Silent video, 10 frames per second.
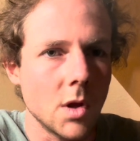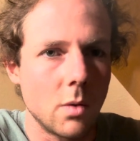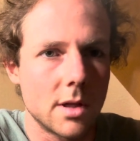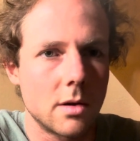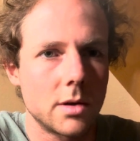
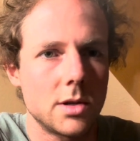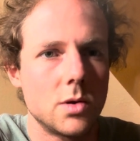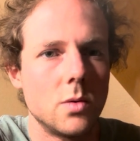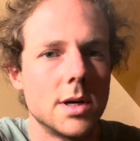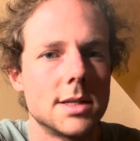with only
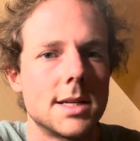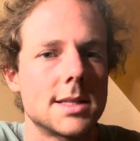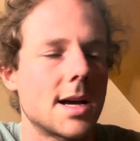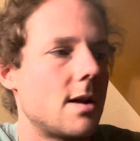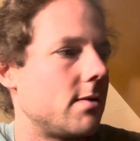2 wheels. That's
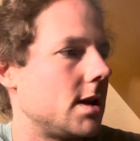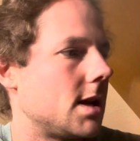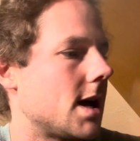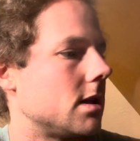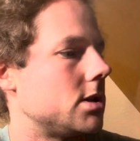kind of an
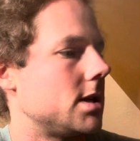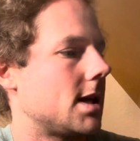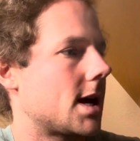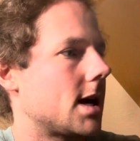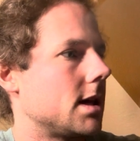analogy
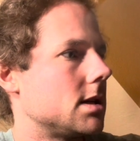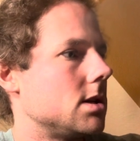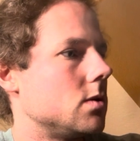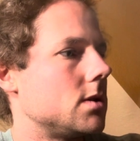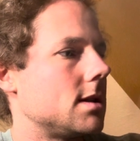that I like to
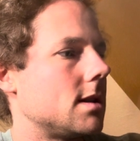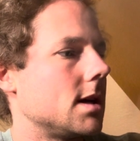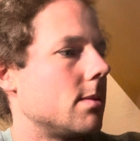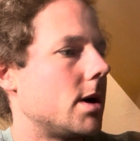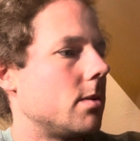use and
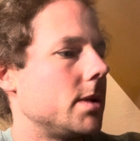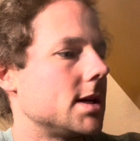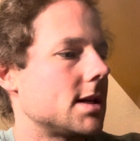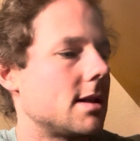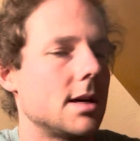think about
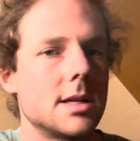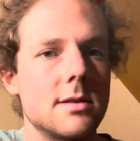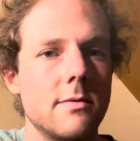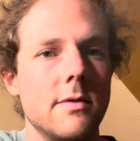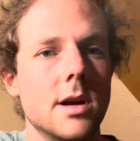because I think it's a
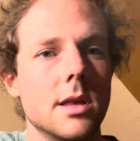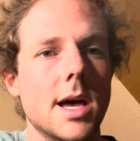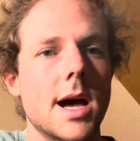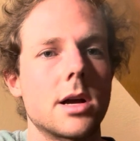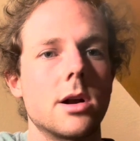fairly
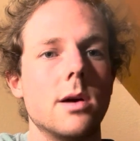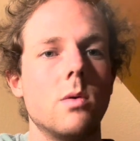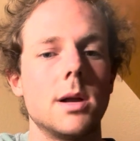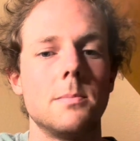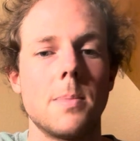accurate
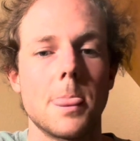one.